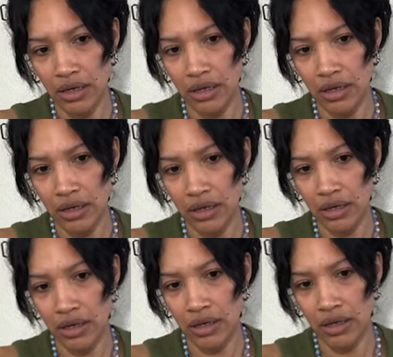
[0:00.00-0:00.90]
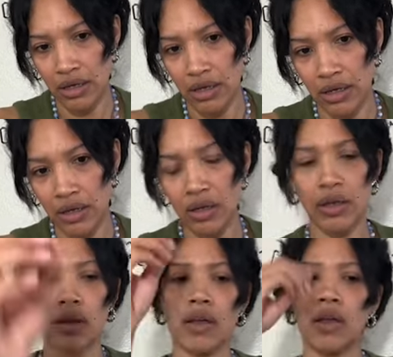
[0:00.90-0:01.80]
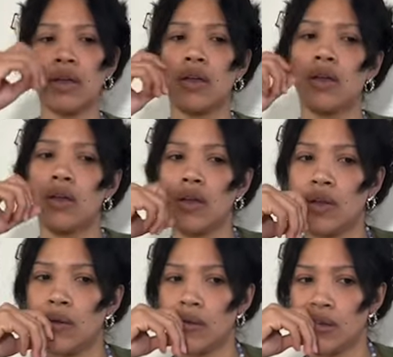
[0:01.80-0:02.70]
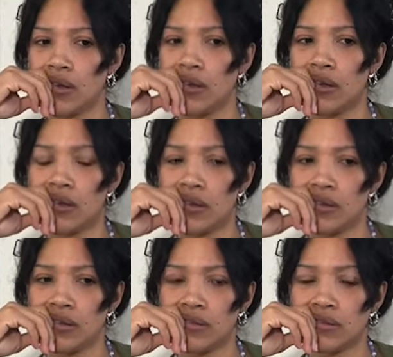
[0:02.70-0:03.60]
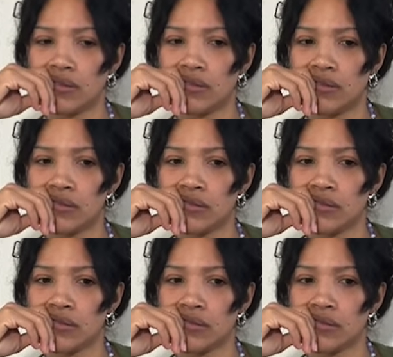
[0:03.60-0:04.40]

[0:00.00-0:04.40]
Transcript: (silence)